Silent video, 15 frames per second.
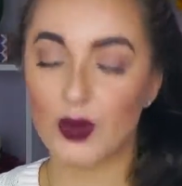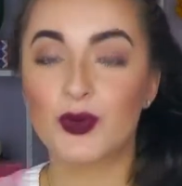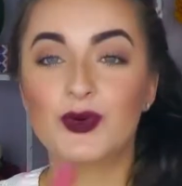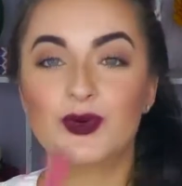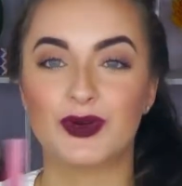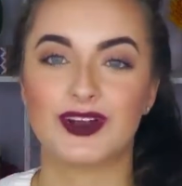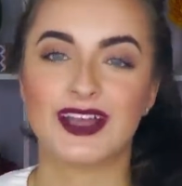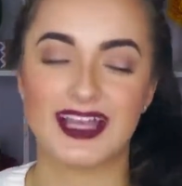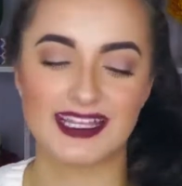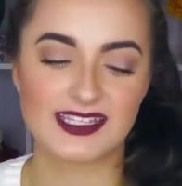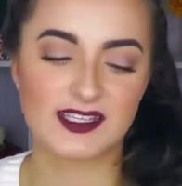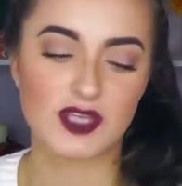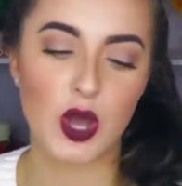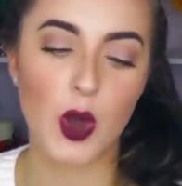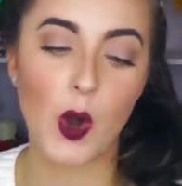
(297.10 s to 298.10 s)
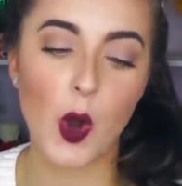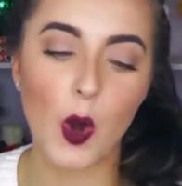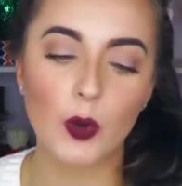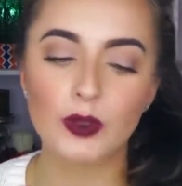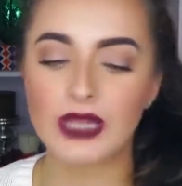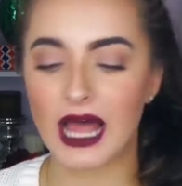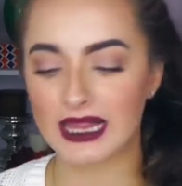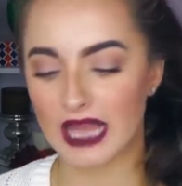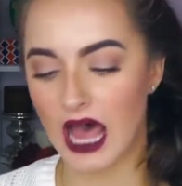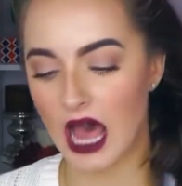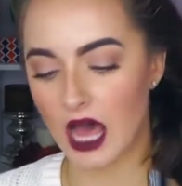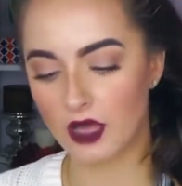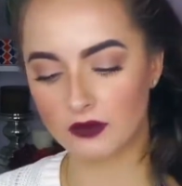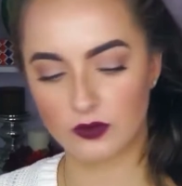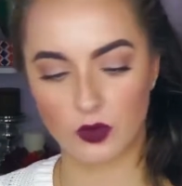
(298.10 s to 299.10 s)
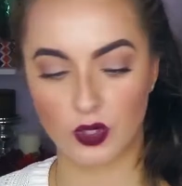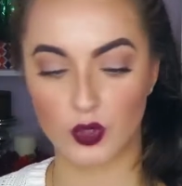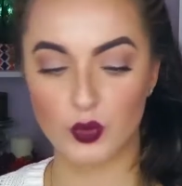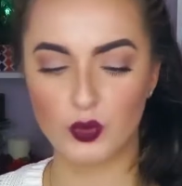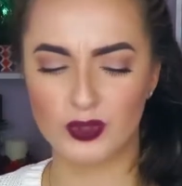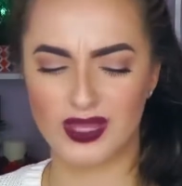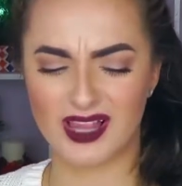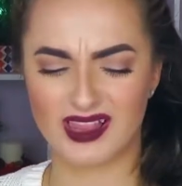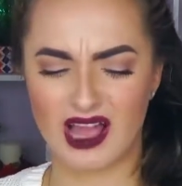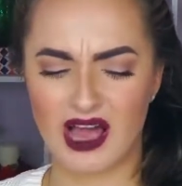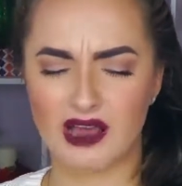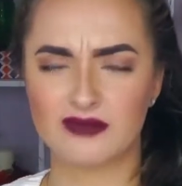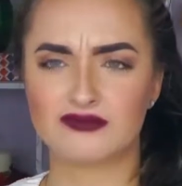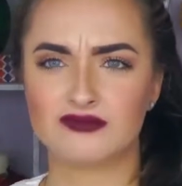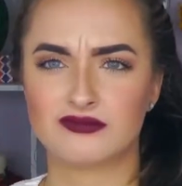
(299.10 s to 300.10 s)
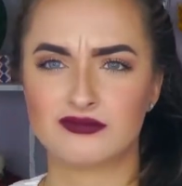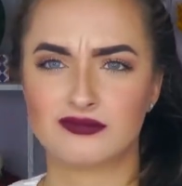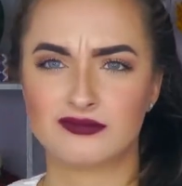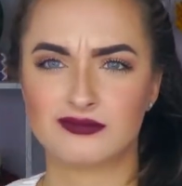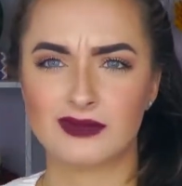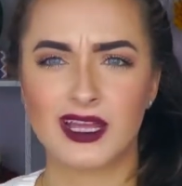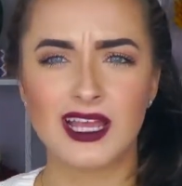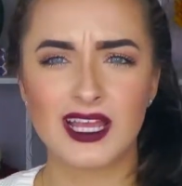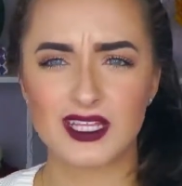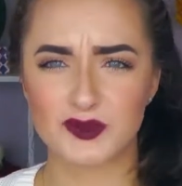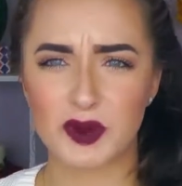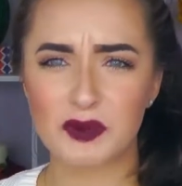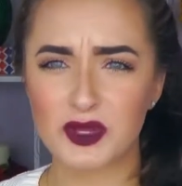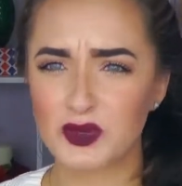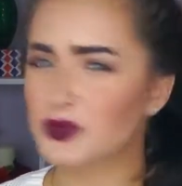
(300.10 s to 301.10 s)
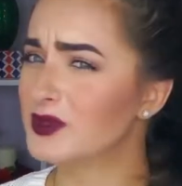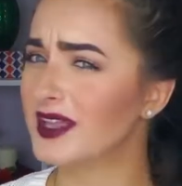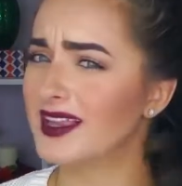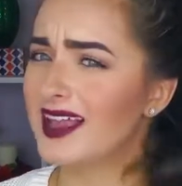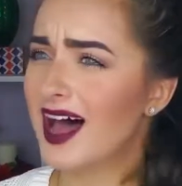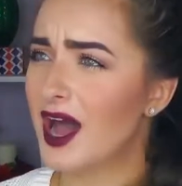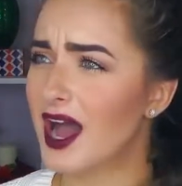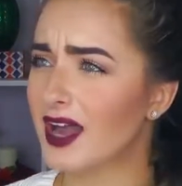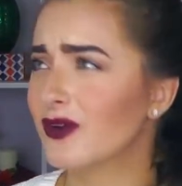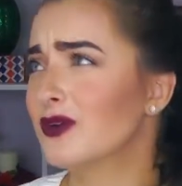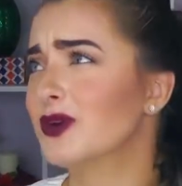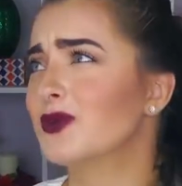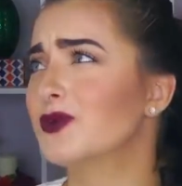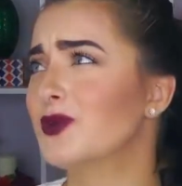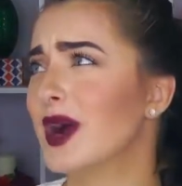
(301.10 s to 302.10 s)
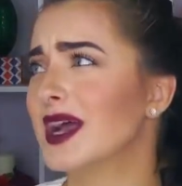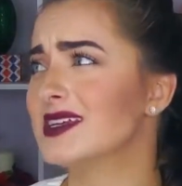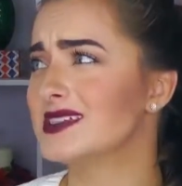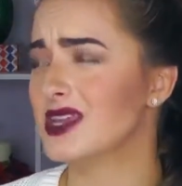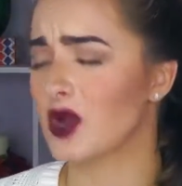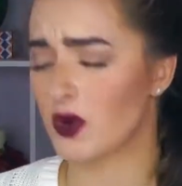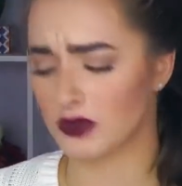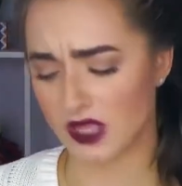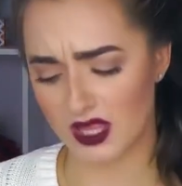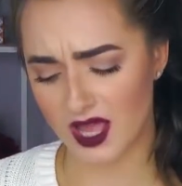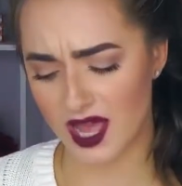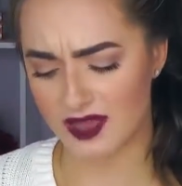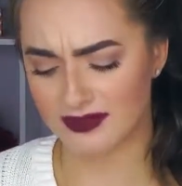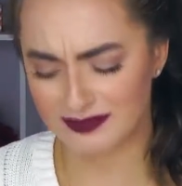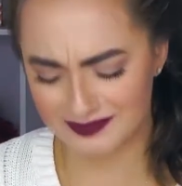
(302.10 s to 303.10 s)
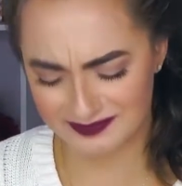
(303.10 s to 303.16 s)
ooh, it says Oh La La, or Ooh La La. It's probably Ooh La La. I don't know why I said Oh La La.